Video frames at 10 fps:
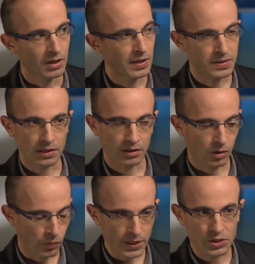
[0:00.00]
It's a
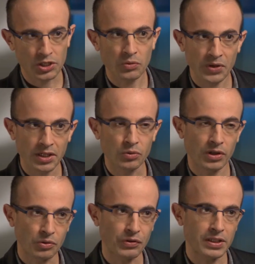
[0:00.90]
question we need to
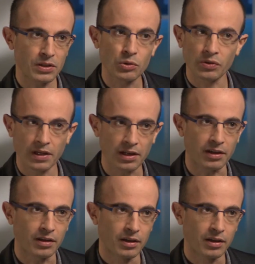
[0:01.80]
address today.